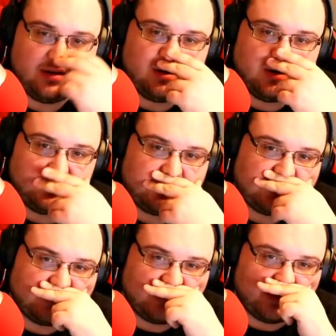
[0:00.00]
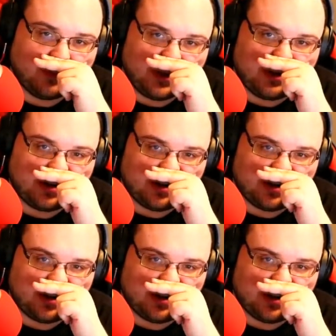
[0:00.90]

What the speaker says: Or was it just in the winter?